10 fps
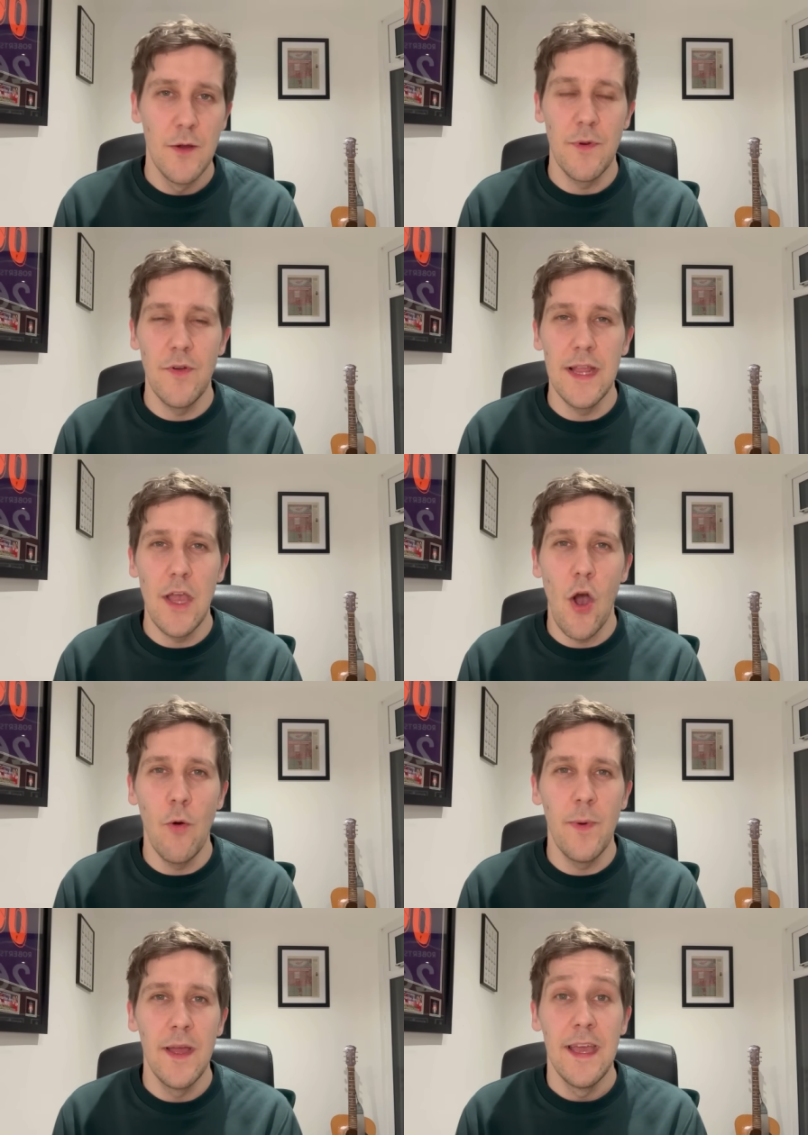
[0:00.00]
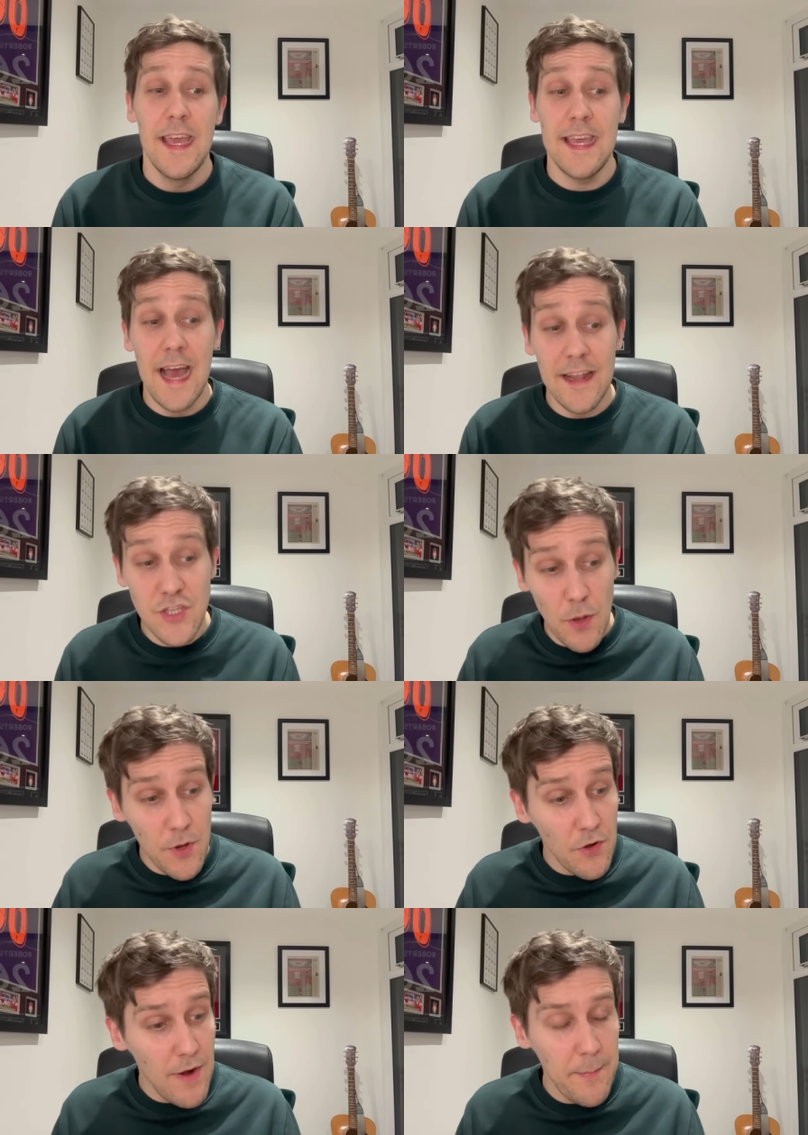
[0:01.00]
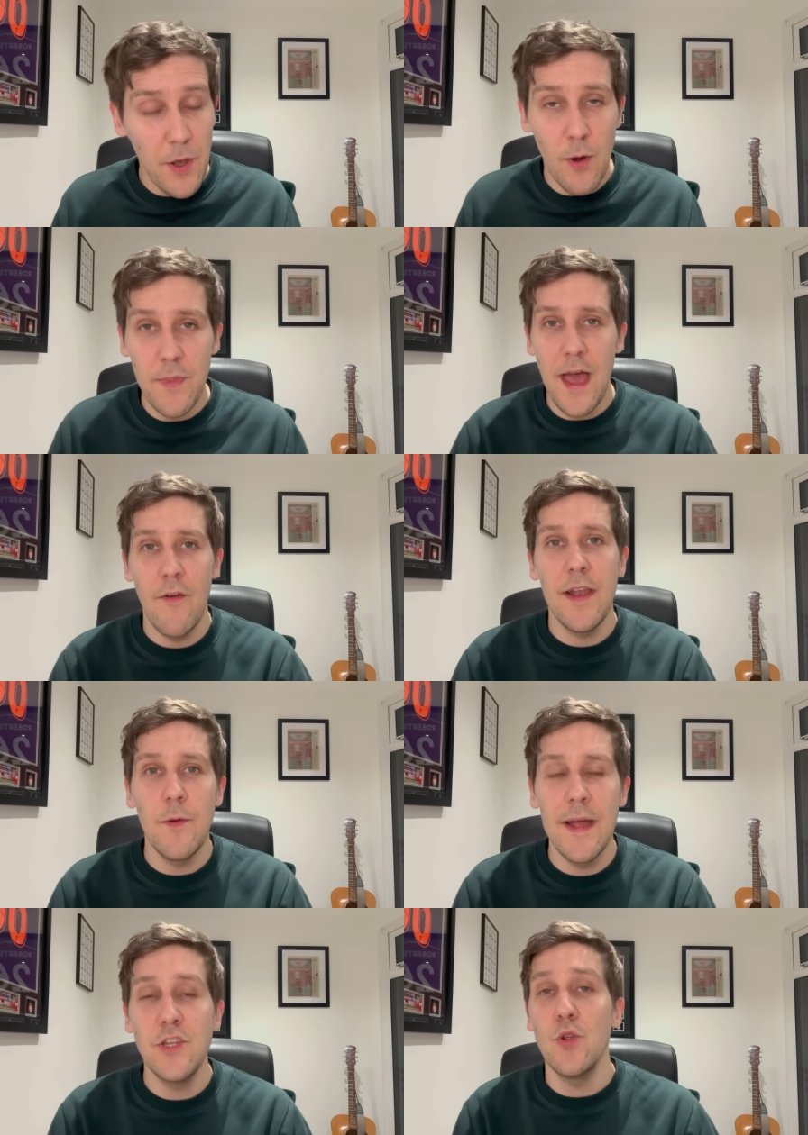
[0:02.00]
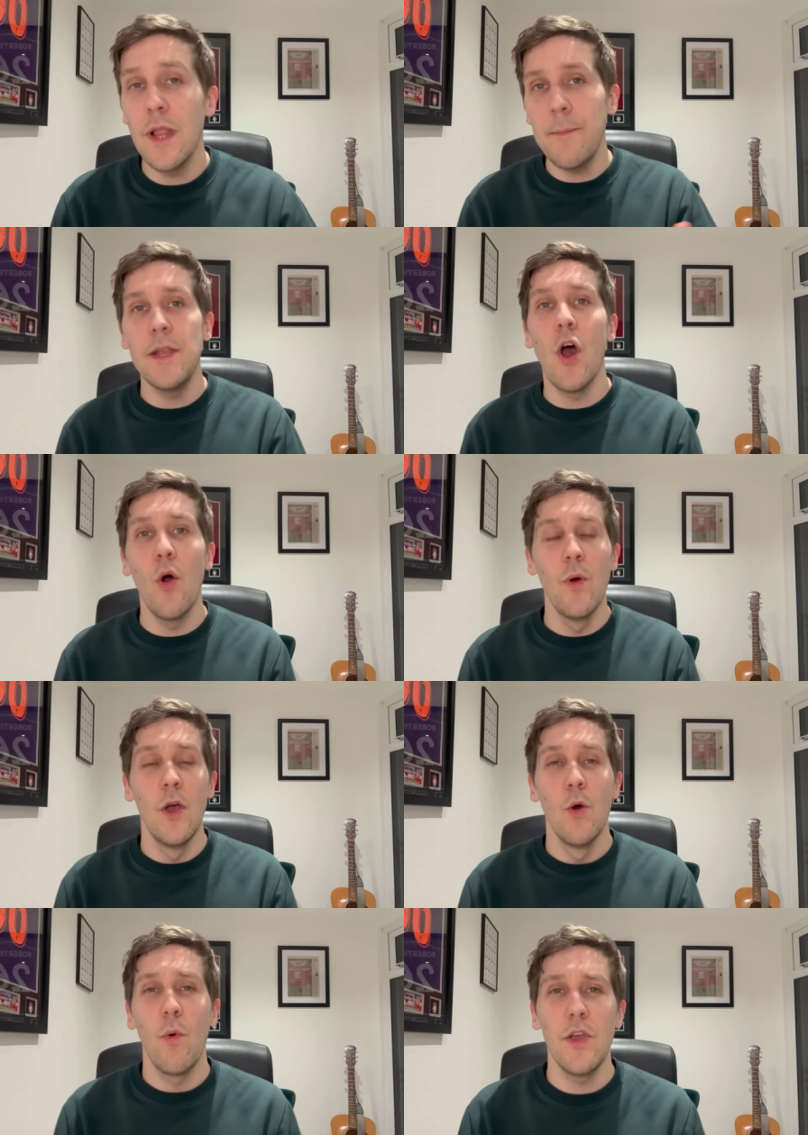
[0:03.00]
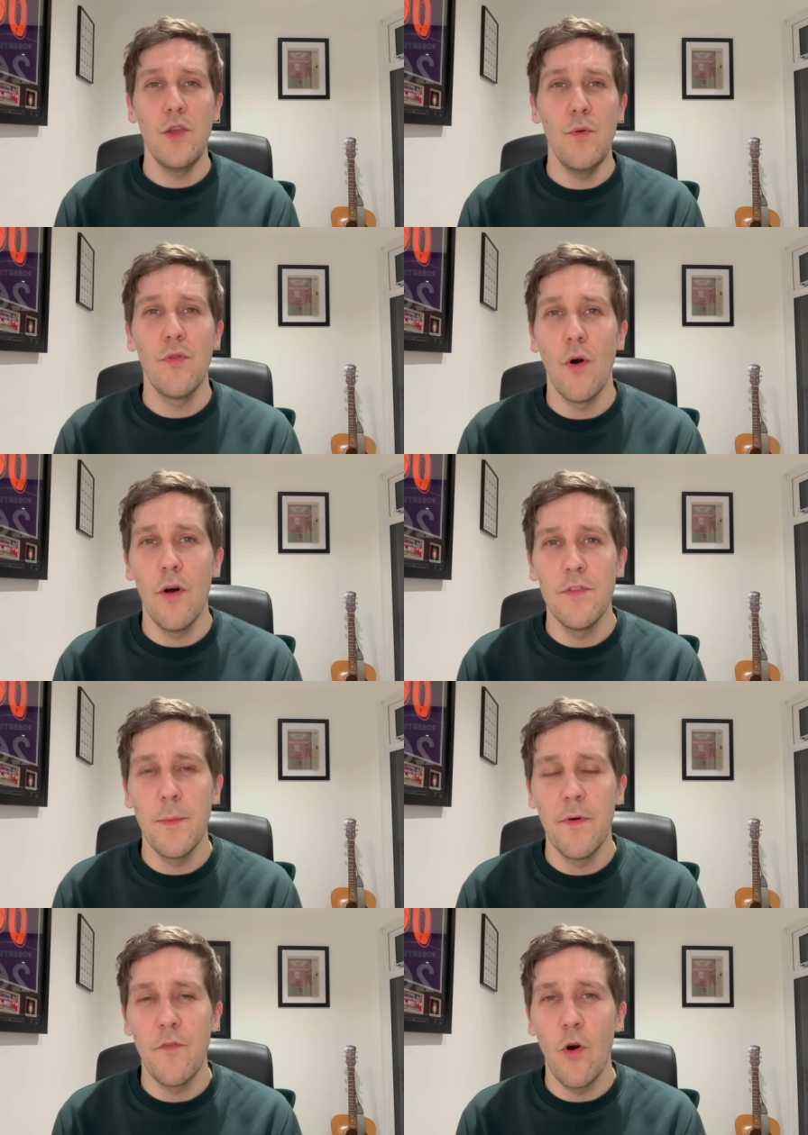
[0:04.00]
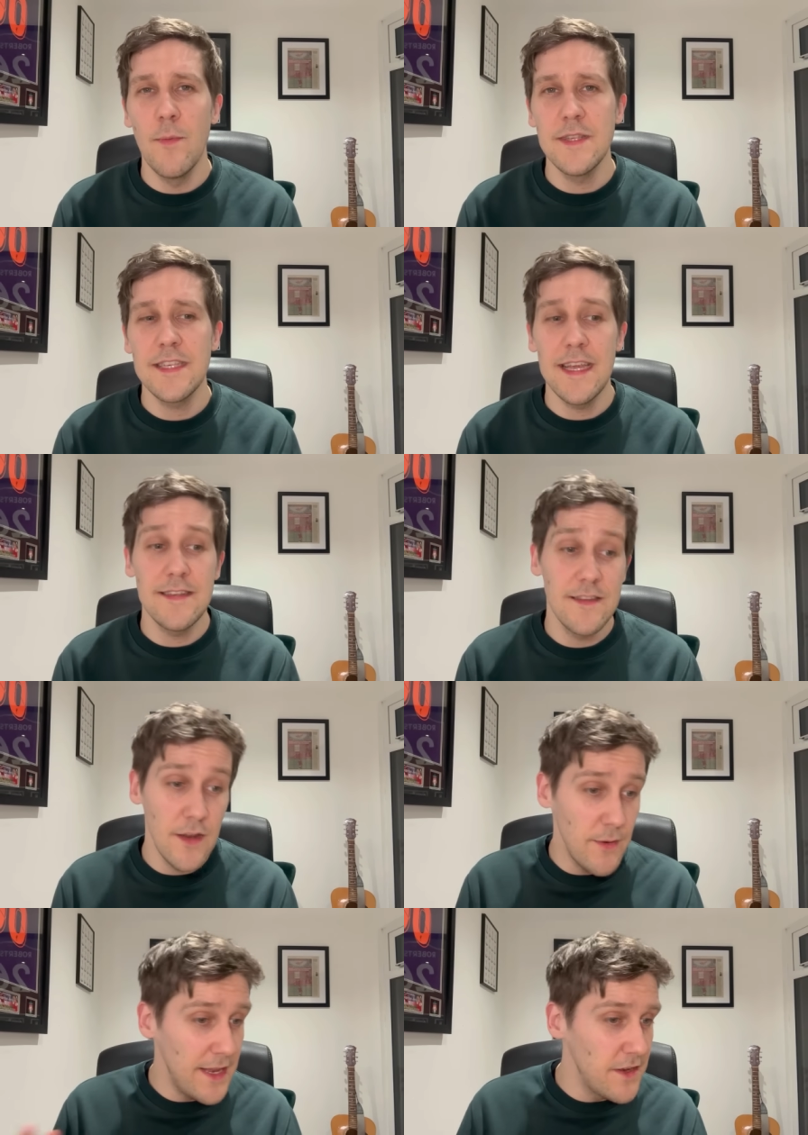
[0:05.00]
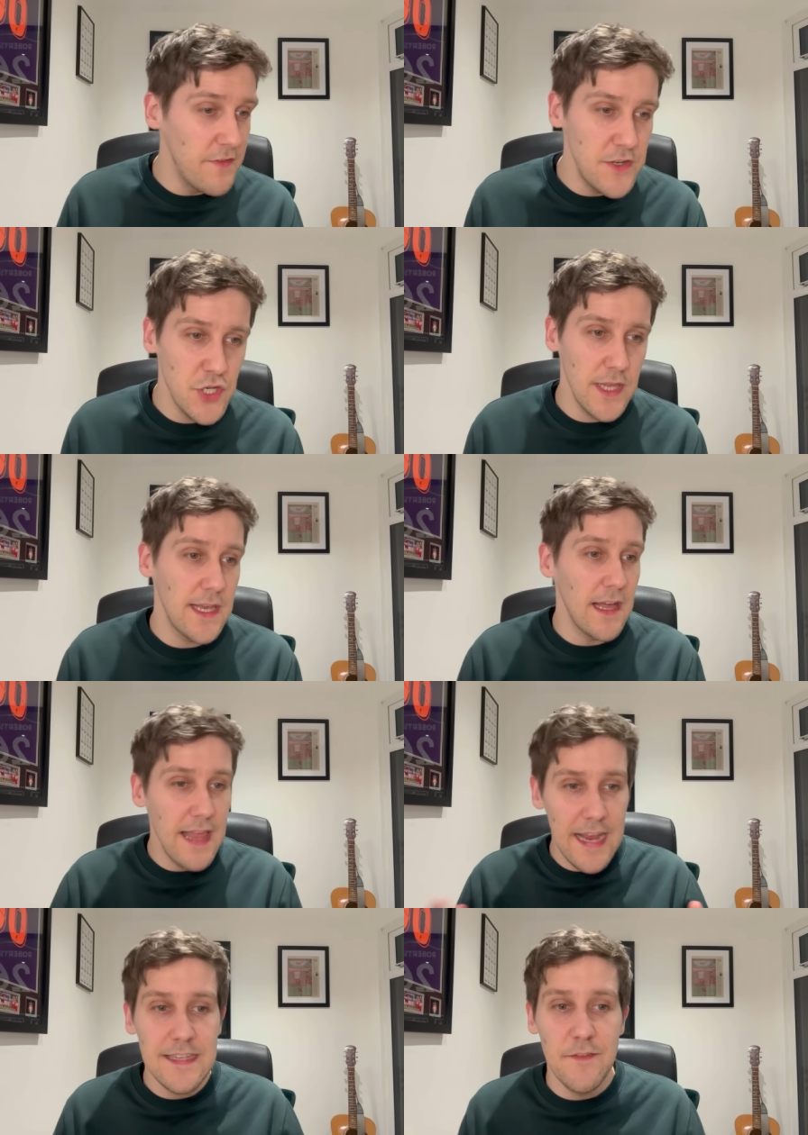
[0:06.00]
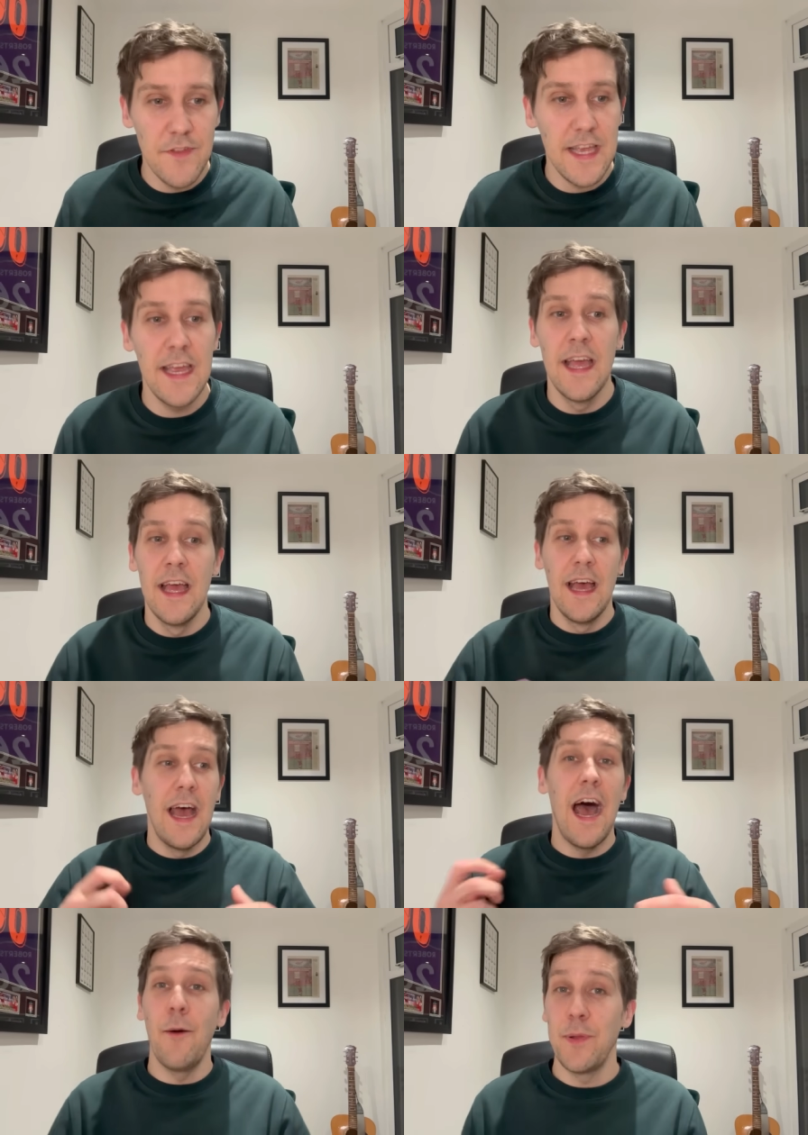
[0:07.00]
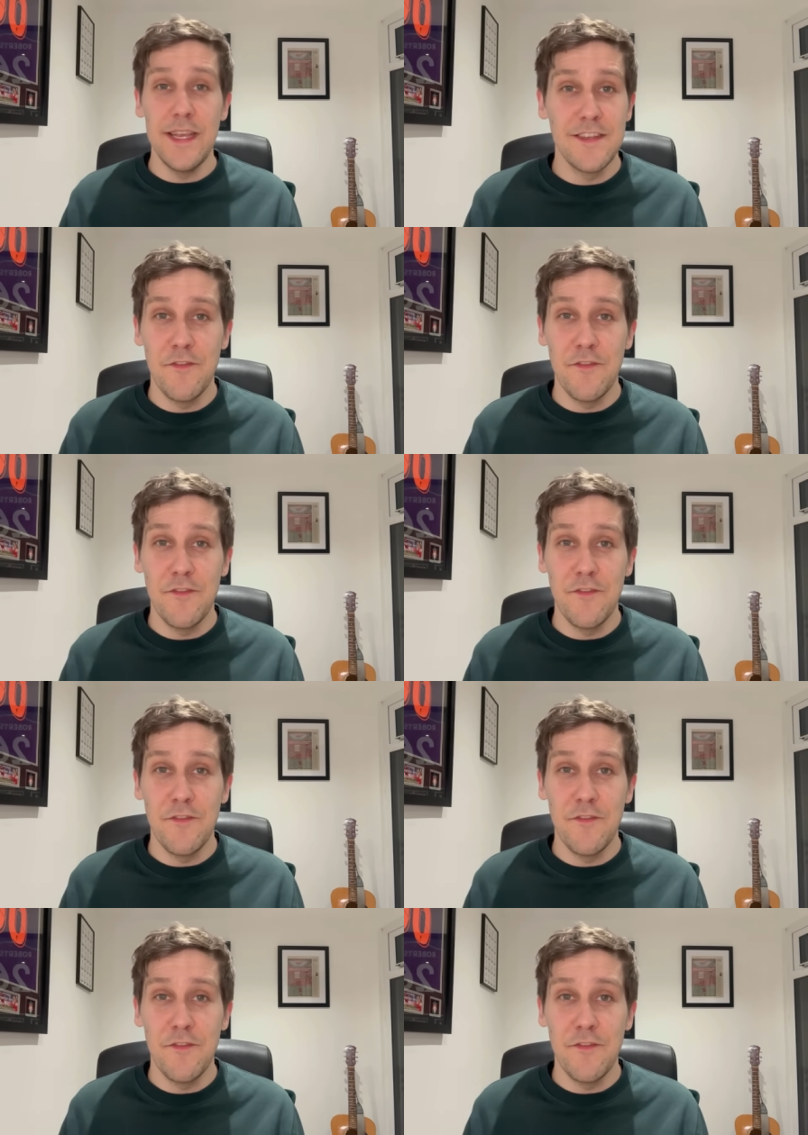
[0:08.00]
we really hope he can. So I'm going to wrap it up there anyway. Do let me know what you thought of the performances, individually, collectively. How pleased